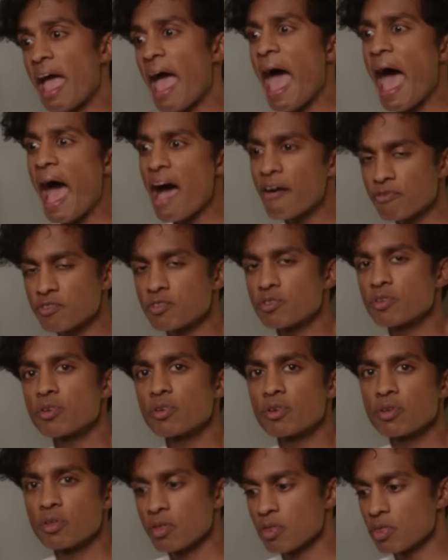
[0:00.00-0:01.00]

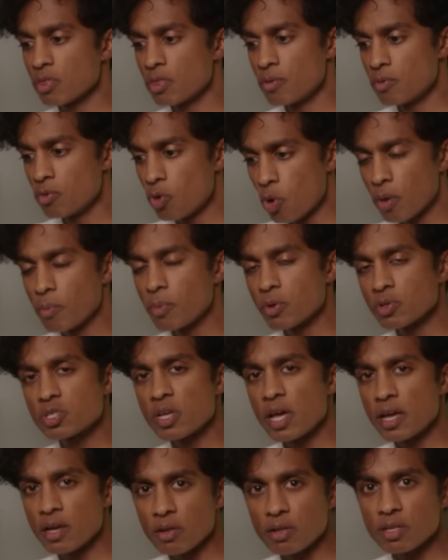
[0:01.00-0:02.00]
after the normal
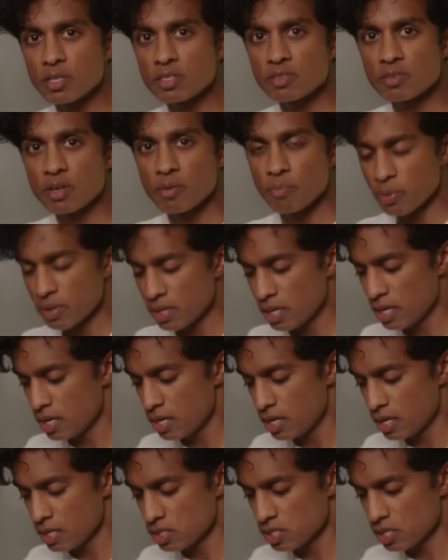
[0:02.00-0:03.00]
cycle has
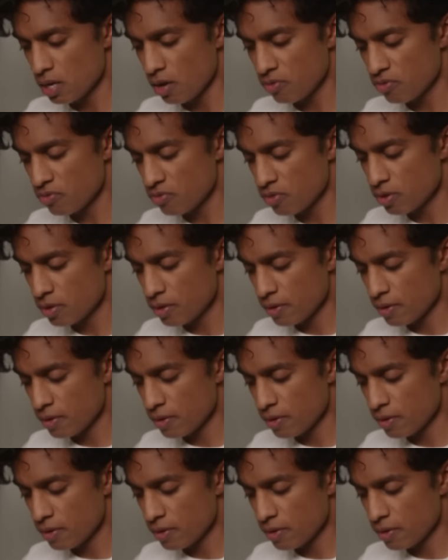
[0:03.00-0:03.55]
completed itself.